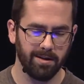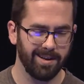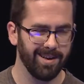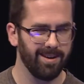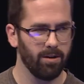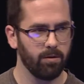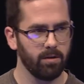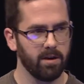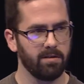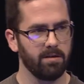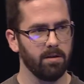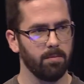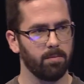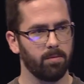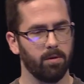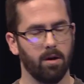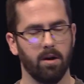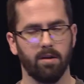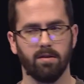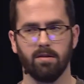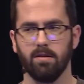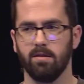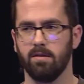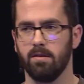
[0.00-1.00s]
They don't actually
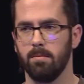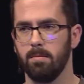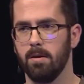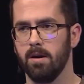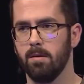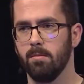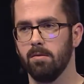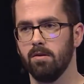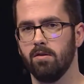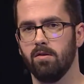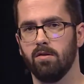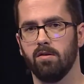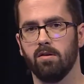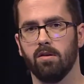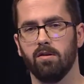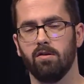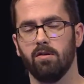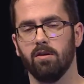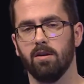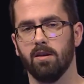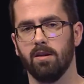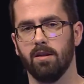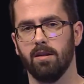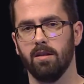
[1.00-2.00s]
process the payments because
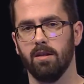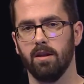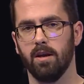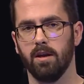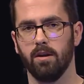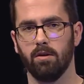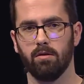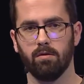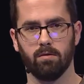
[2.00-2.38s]
you get linked